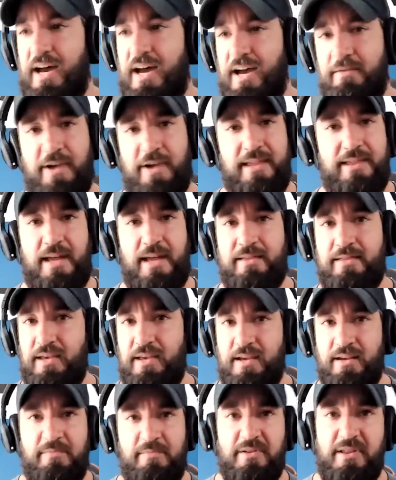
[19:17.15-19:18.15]
I read that
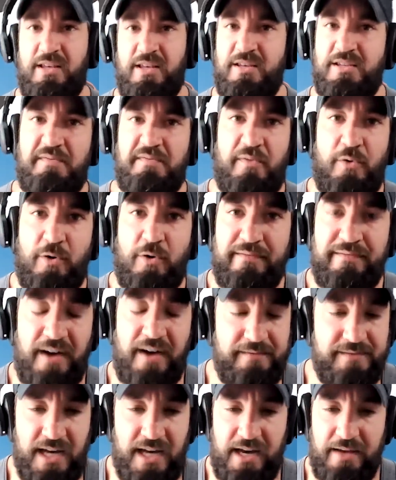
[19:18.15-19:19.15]
thing at least four or
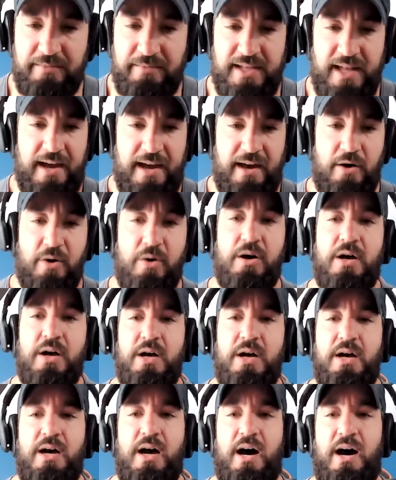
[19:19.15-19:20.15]
five times now.
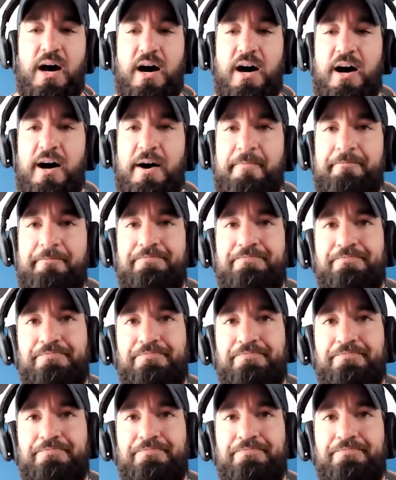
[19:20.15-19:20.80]
Um,